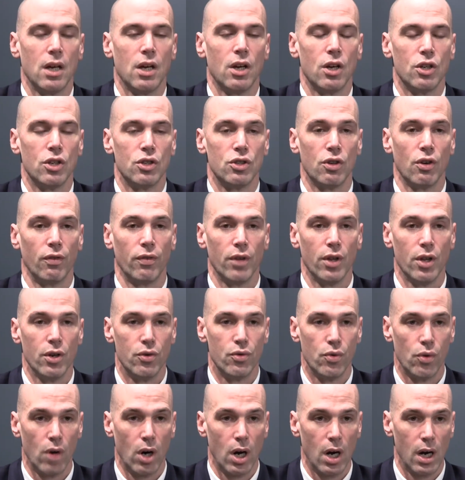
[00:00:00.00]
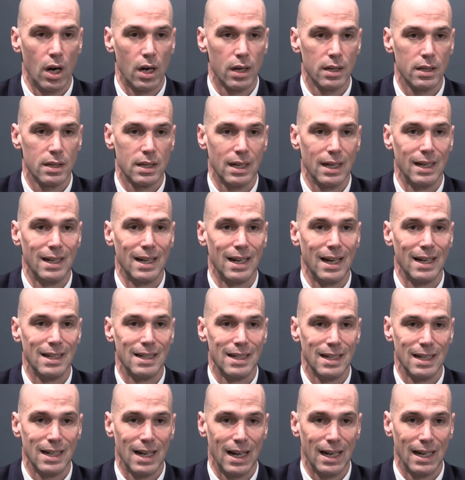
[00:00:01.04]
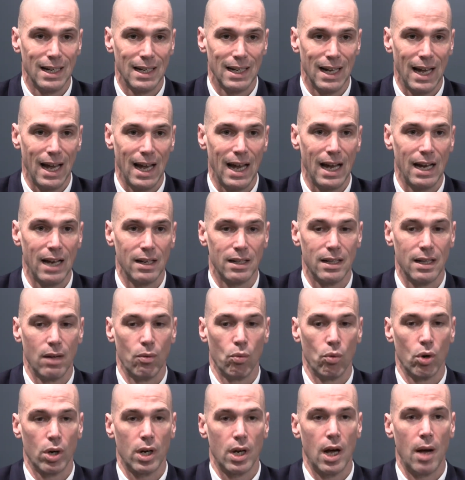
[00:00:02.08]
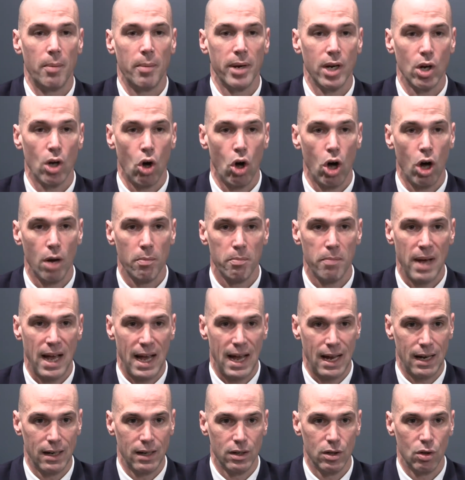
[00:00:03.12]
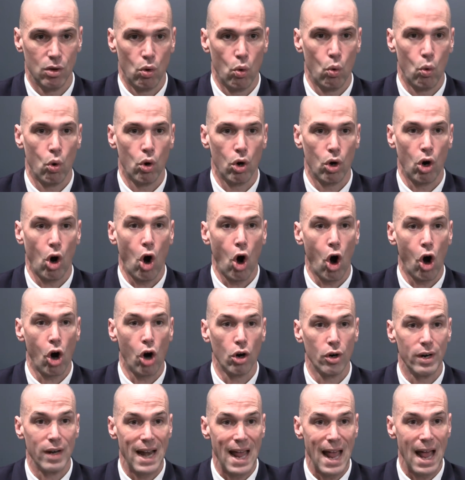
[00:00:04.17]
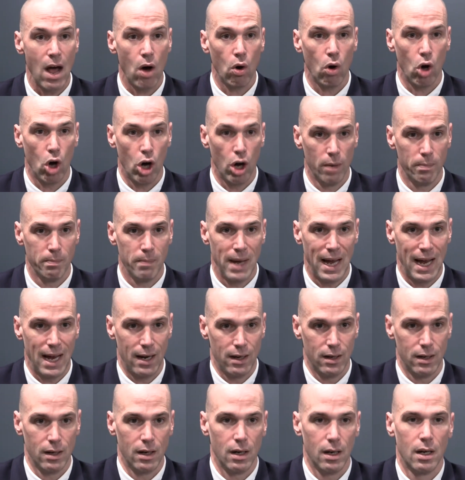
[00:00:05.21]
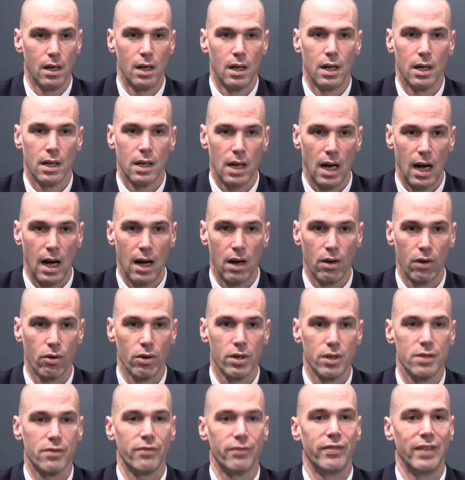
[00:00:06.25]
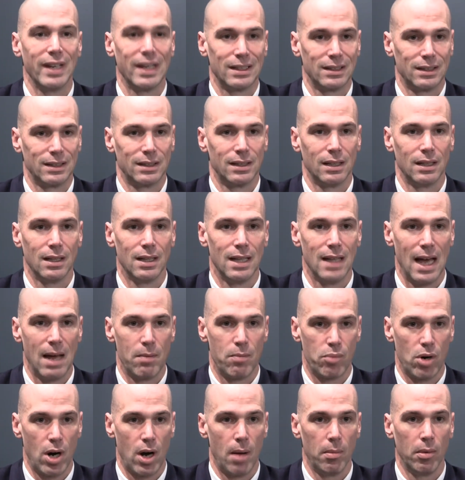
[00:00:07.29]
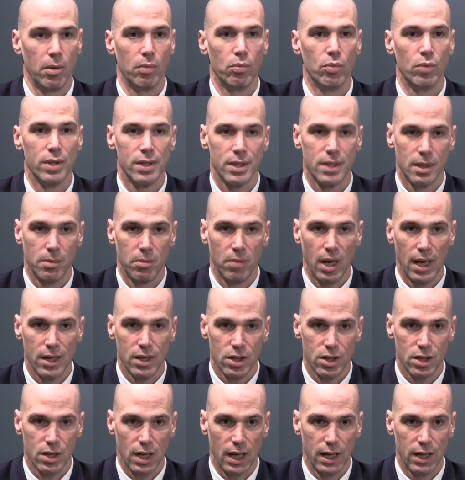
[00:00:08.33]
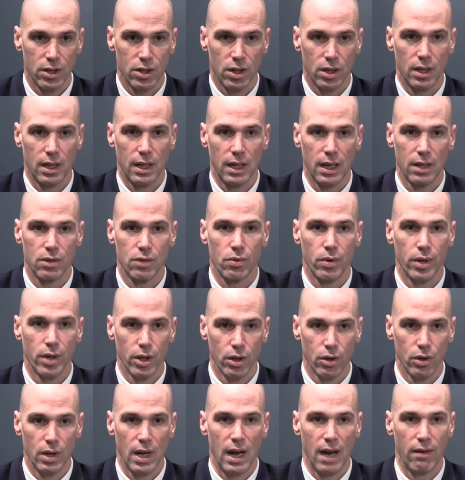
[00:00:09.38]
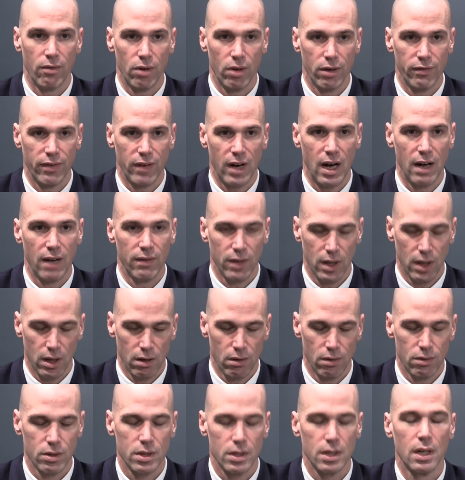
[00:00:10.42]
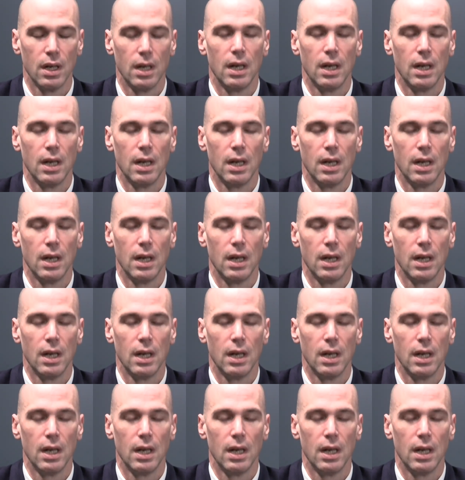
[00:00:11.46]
So for the drugs in 1998 that were coming on patent or are now on patent, Congress fixed that problem with some legislation that gets renewed every 5 years